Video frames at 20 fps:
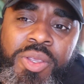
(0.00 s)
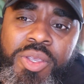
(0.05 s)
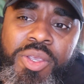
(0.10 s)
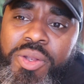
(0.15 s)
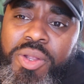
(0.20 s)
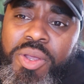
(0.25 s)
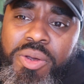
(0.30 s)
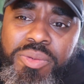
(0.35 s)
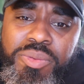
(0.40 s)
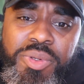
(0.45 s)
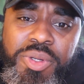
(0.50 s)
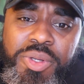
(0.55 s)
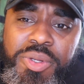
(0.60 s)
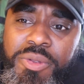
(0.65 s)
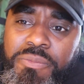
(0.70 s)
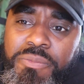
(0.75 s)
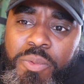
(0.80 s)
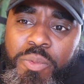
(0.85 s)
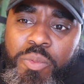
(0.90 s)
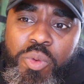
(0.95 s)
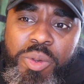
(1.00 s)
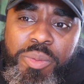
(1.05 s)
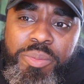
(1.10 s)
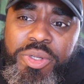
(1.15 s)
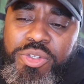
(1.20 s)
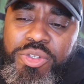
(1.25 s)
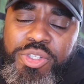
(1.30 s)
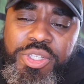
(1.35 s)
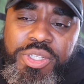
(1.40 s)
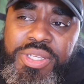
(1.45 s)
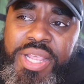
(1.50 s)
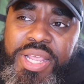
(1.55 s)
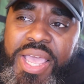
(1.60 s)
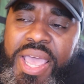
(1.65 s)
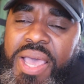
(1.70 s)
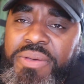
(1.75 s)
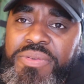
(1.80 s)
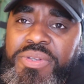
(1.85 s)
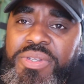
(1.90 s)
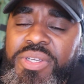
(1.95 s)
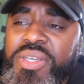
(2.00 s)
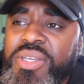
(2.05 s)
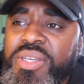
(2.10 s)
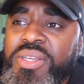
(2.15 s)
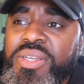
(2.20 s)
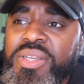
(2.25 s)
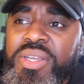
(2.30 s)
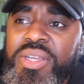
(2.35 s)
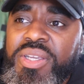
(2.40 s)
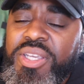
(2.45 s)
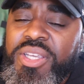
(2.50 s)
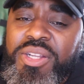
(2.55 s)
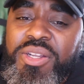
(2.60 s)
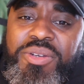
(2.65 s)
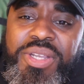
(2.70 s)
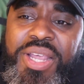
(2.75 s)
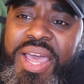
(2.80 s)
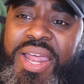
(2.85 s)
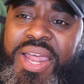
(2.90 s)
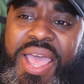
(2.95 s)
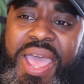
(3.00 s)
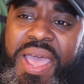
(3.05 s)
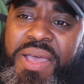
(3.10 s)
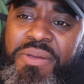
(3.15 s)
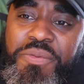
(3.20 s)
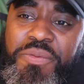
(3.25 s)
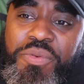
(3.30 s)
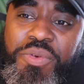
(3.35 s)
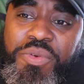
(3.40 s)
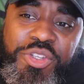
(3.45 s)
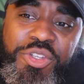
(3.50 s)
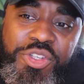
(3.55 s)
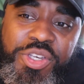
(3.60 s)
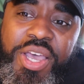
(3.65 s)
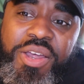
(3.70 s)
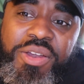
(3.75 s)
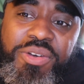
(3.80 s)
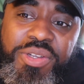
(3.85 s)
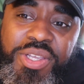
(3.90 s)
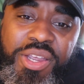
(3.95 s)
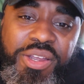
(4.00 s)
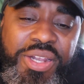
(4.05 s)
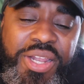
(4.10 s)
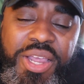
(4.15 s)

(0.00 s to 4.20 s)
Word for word: you know, women shouldn't have to you know not have free childcare,